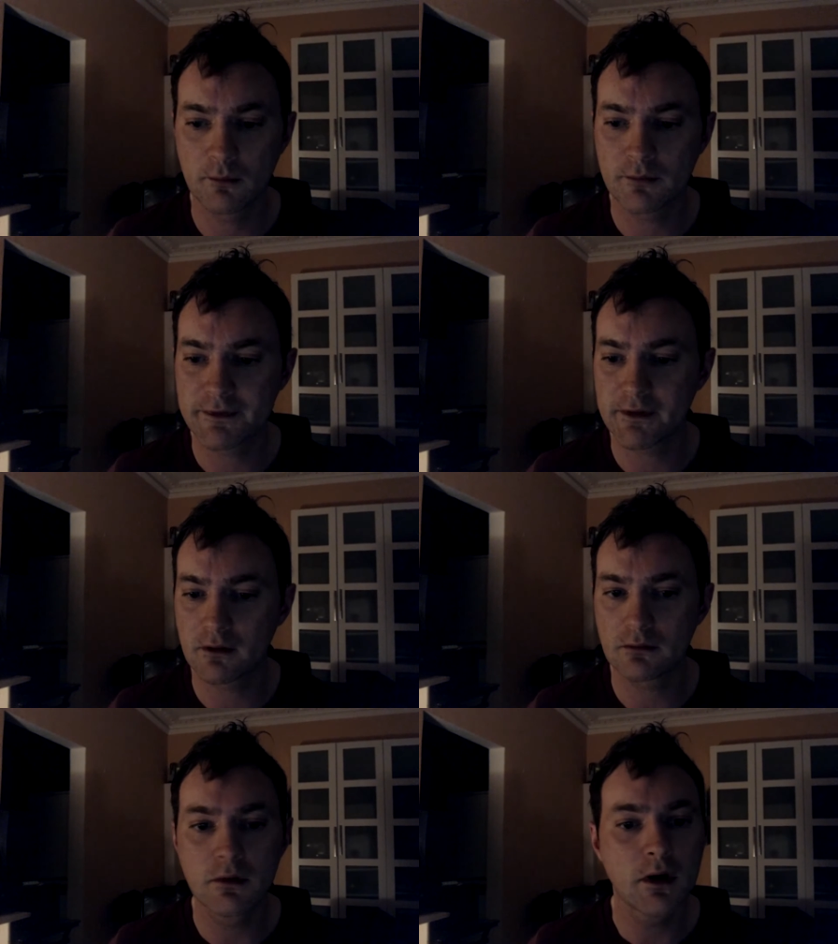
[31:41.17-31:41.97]

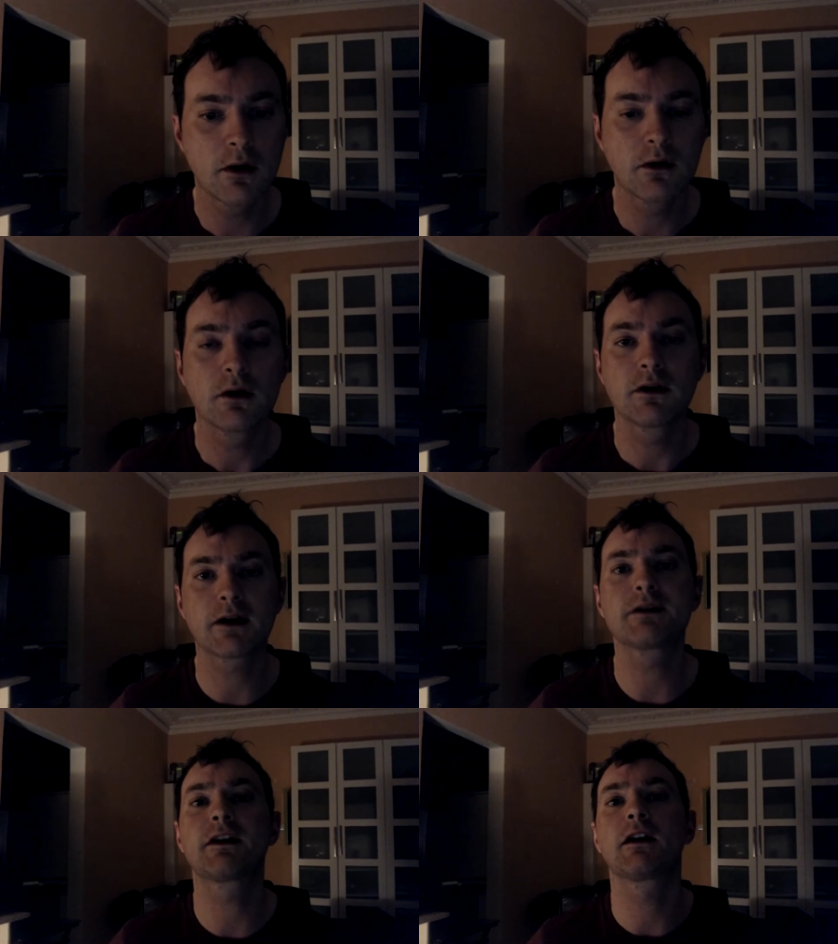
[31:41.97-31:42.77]
So, like I
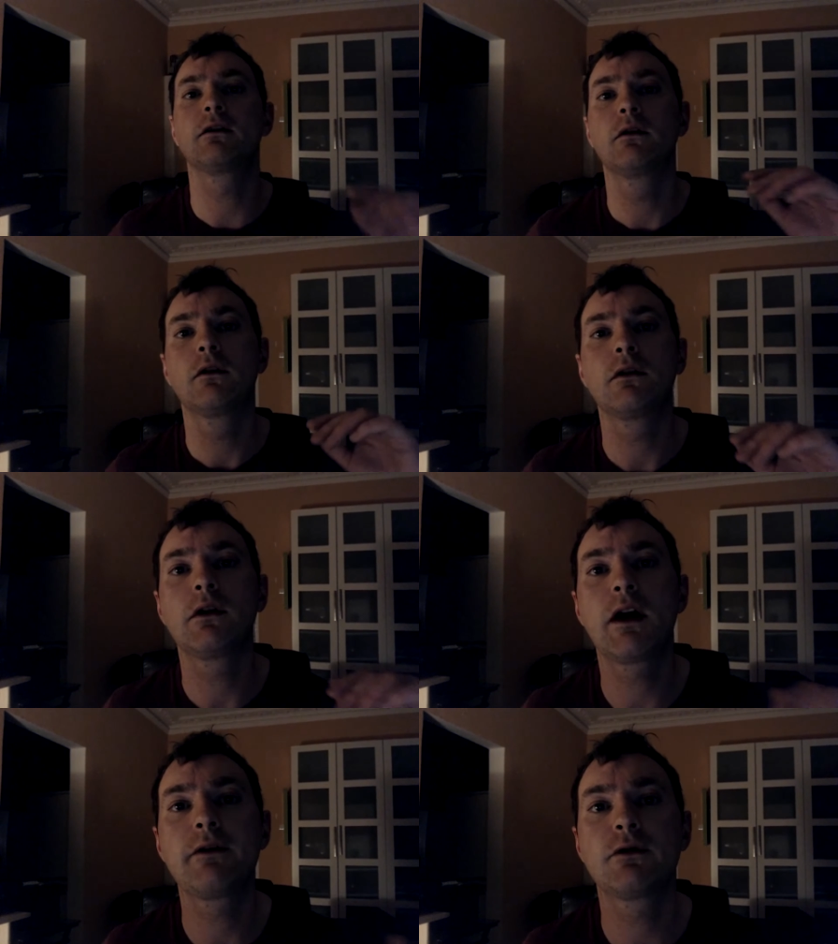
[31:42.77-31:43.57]
say,
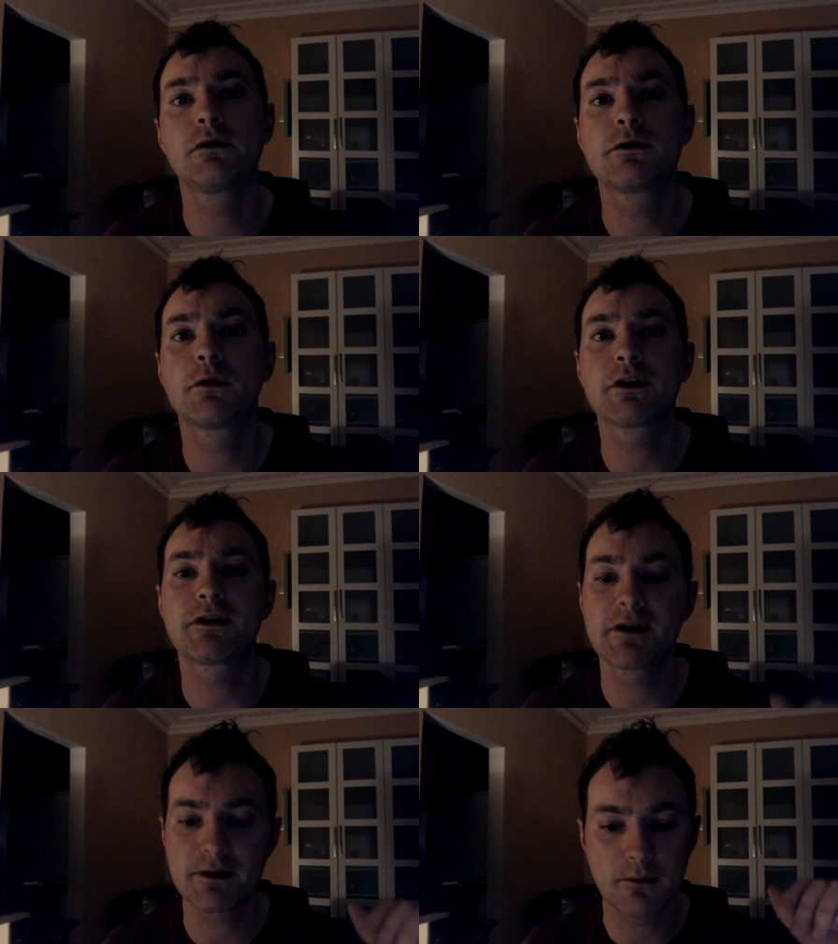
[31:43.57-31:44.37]
everyone who's watched
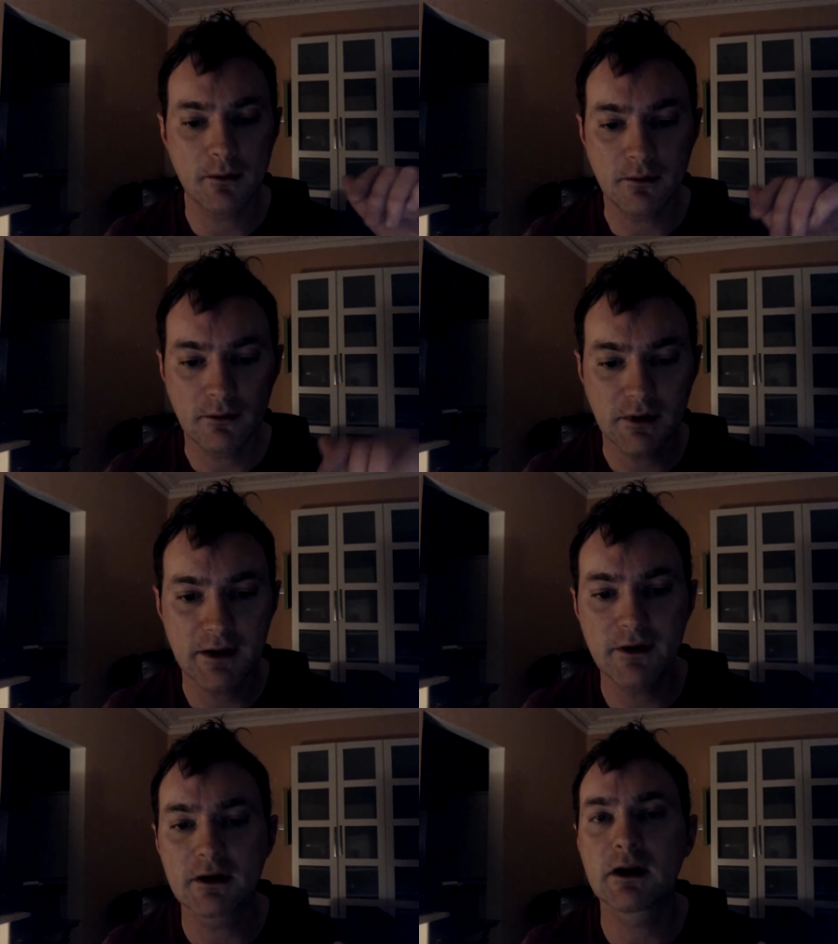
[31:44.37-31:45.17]
this, give
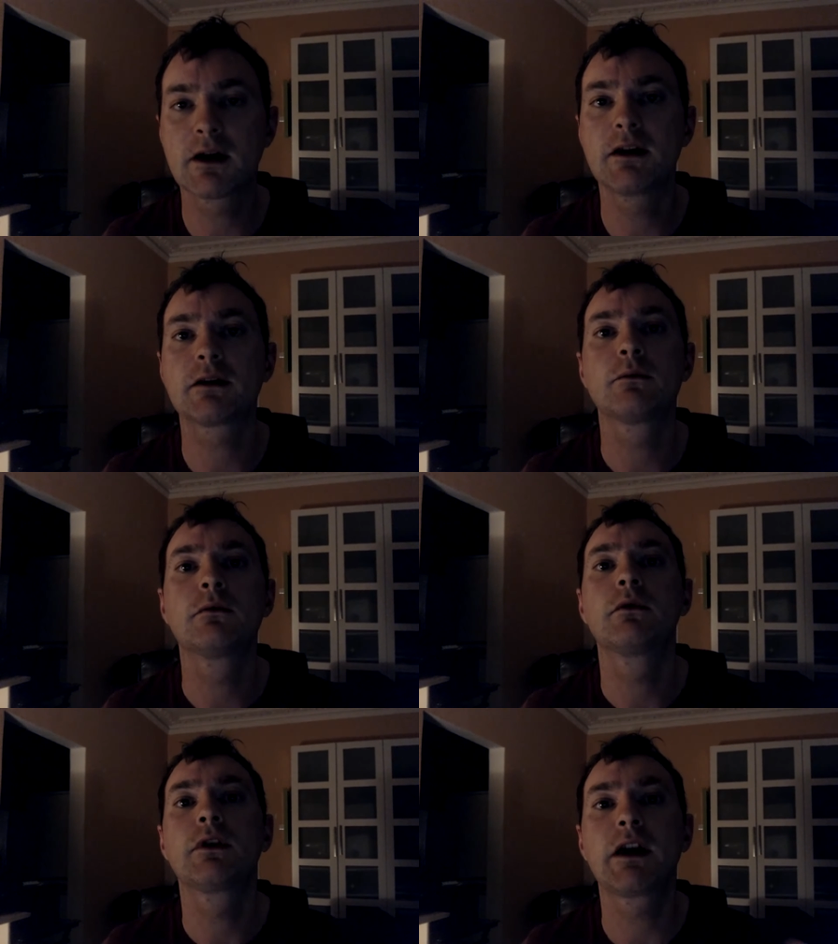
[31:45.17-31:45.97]
it a like,
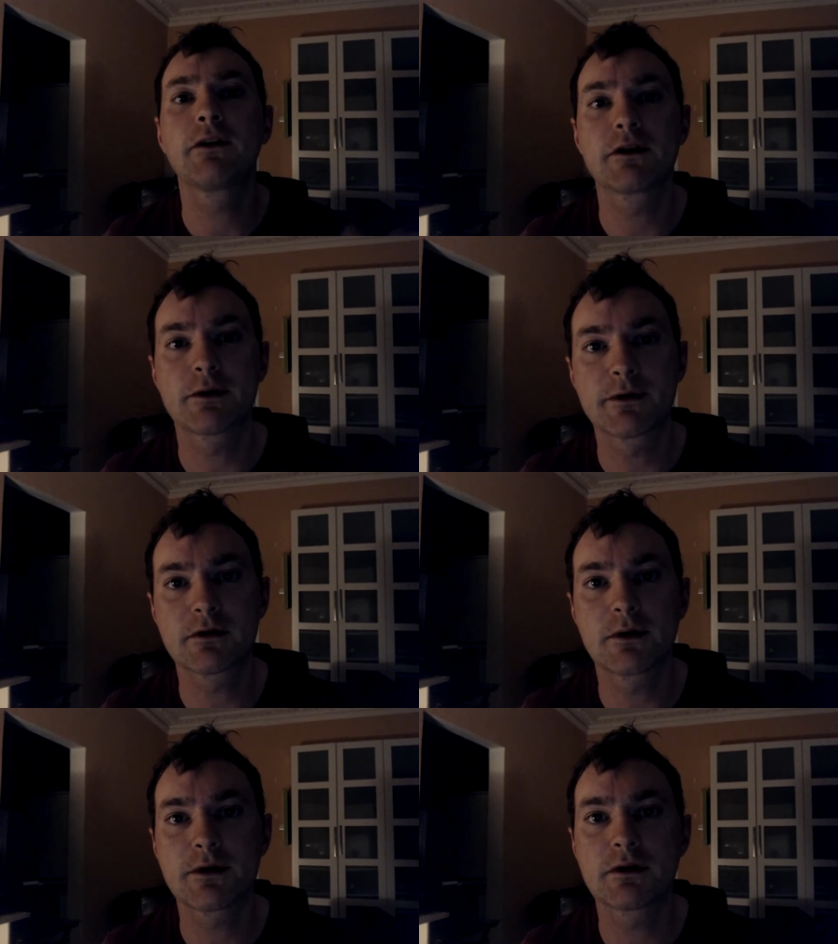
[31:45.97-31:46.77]
give it a
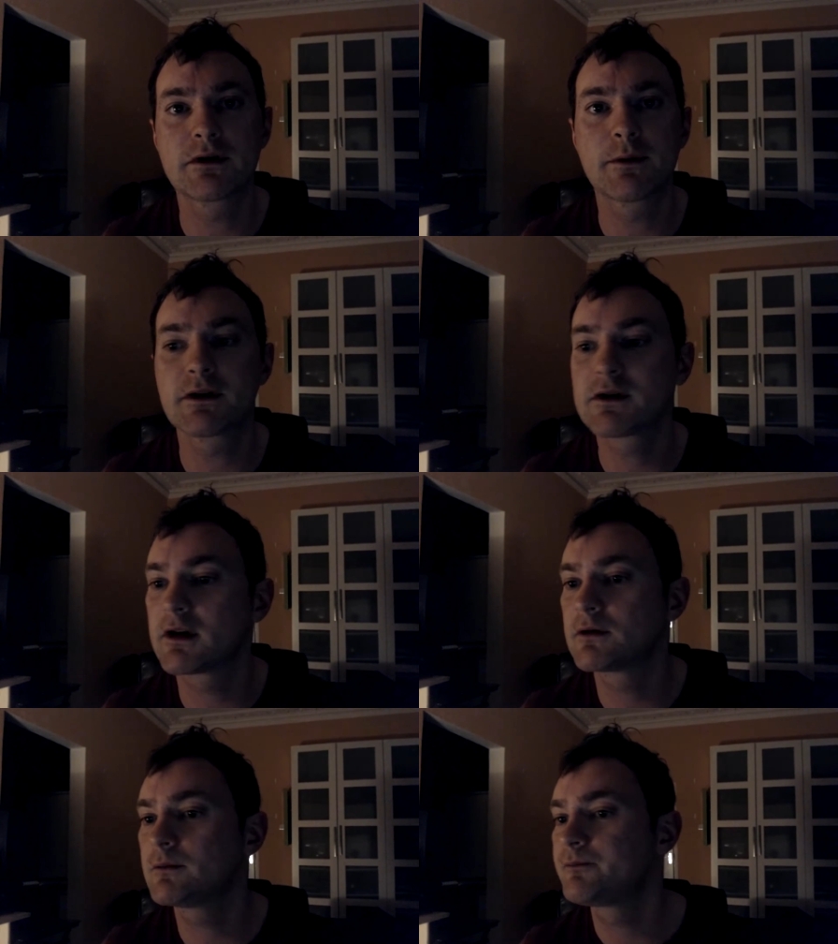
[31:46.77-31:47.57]
subscription to my
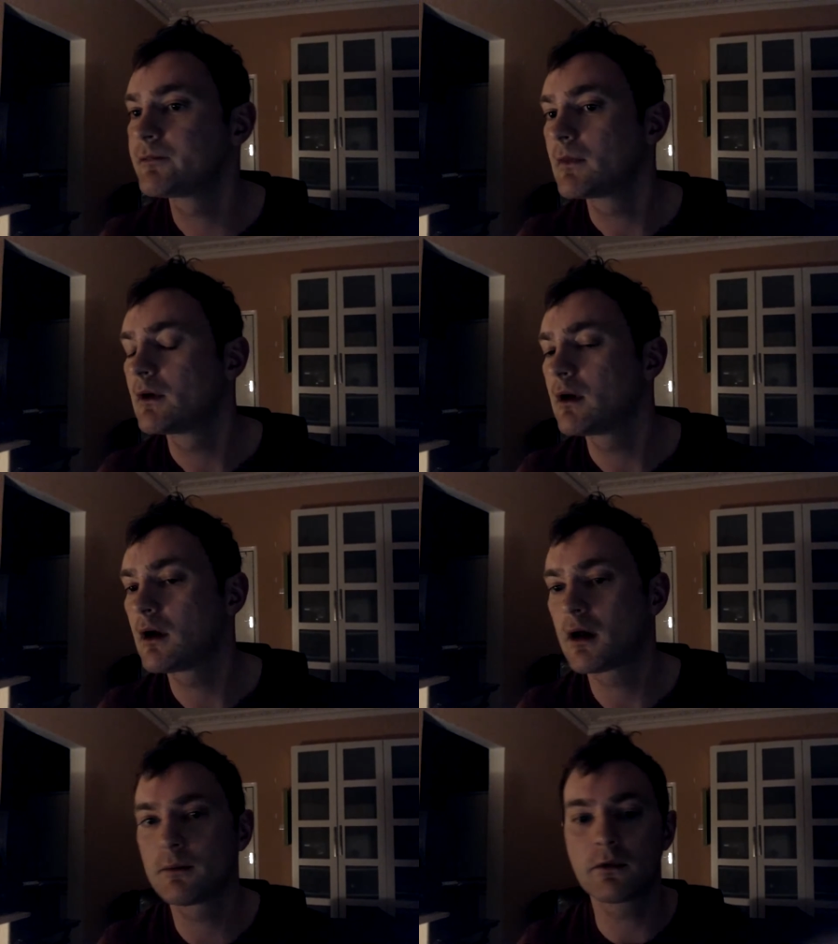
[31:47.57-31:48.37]
channel.
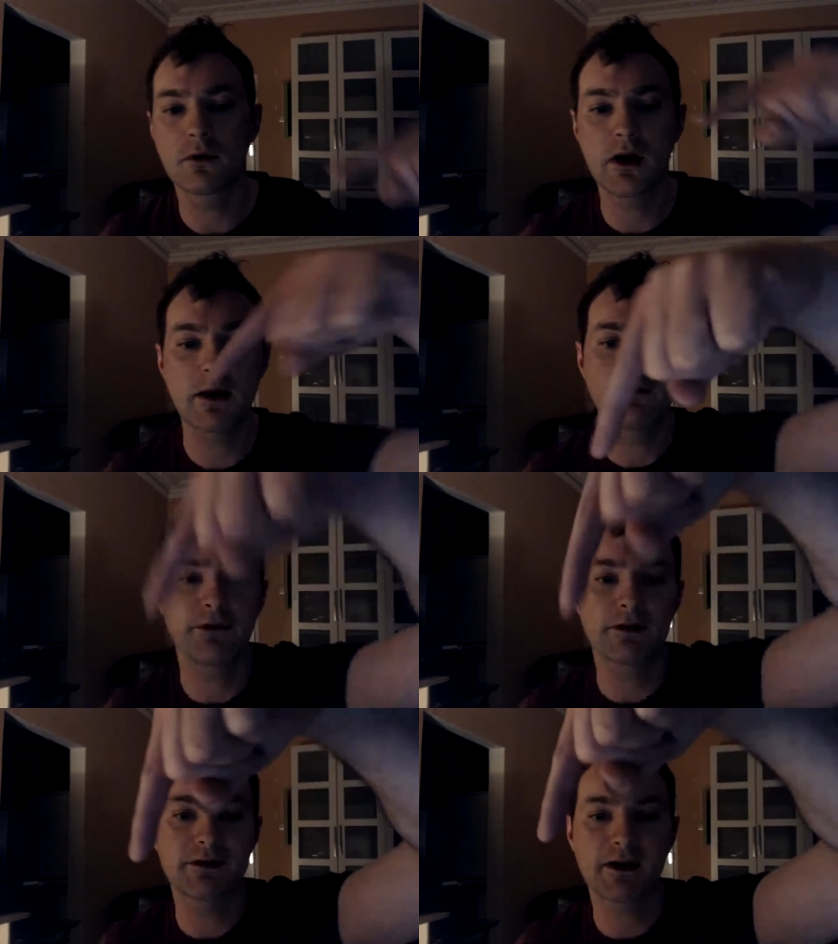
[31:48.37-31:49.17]

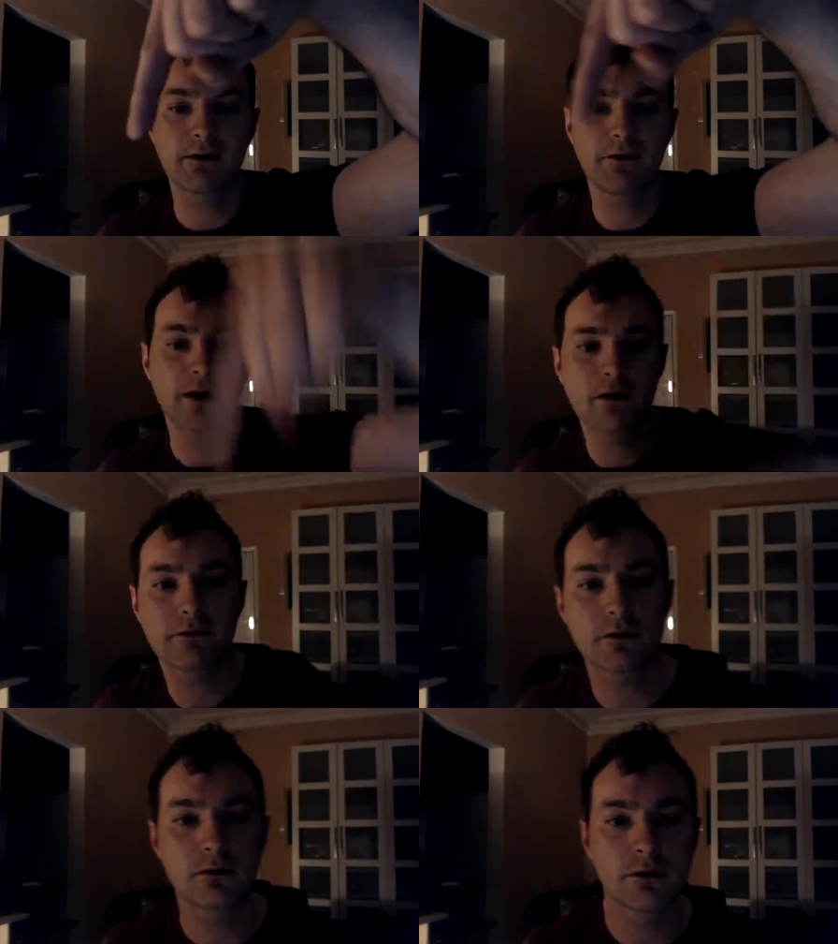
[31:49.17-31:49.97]
Everything's down there, of
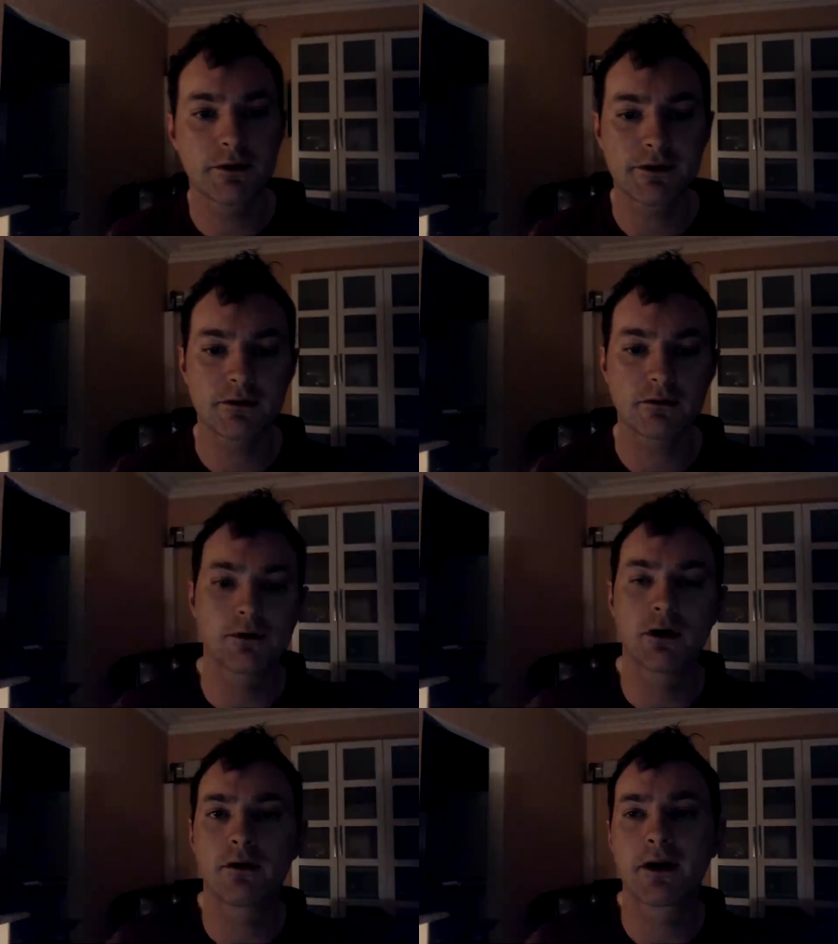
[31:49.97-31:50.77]
course, you all
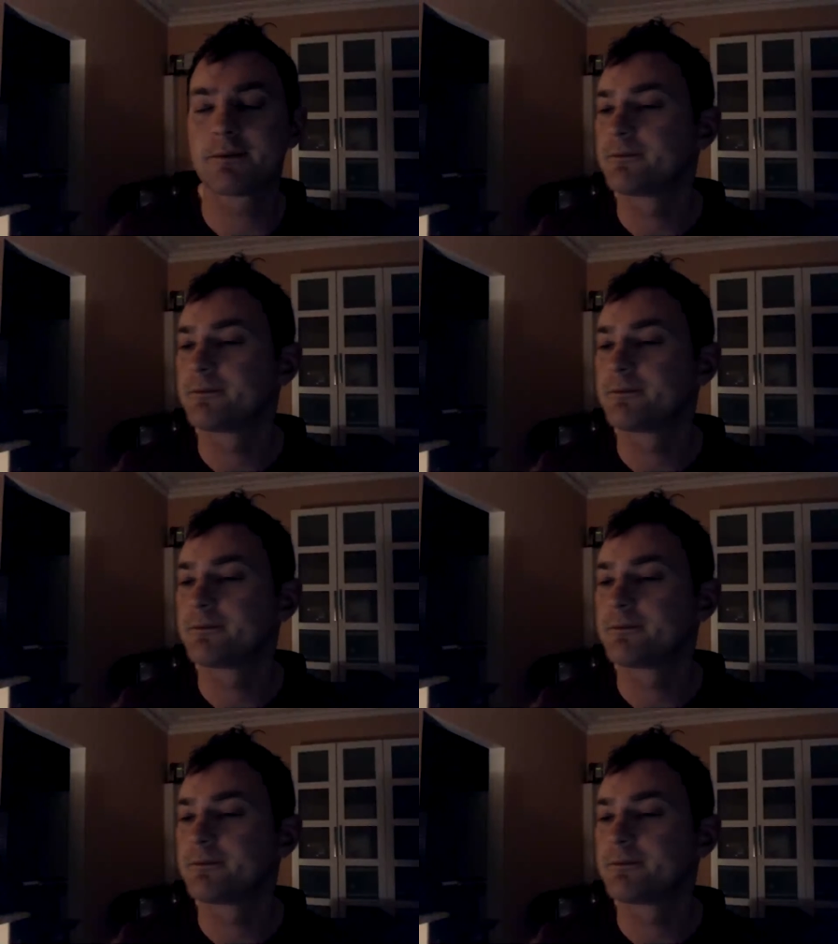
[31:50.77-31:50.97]
know that.